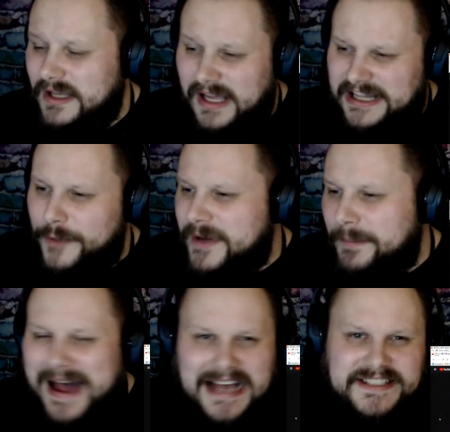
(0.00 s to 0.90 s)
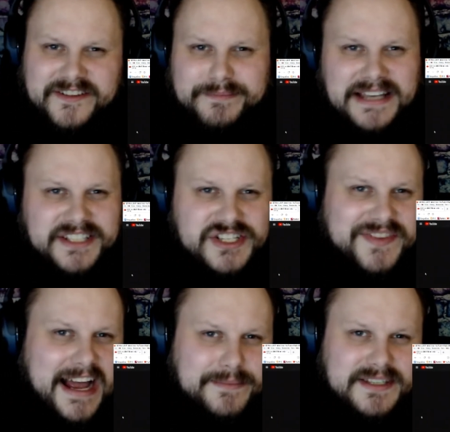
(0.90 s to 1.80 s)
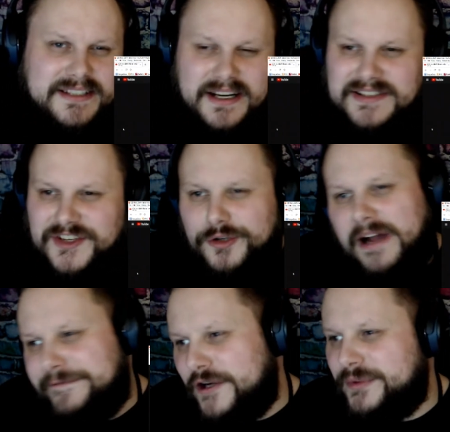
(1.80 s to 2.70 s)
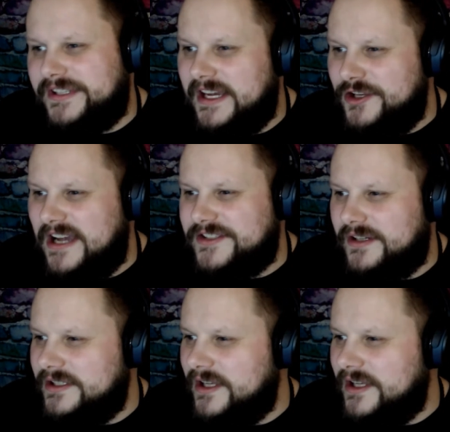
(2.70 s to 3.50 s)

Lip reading: A little bit of positive message vibes in there too. I fuck with that. You guys already know.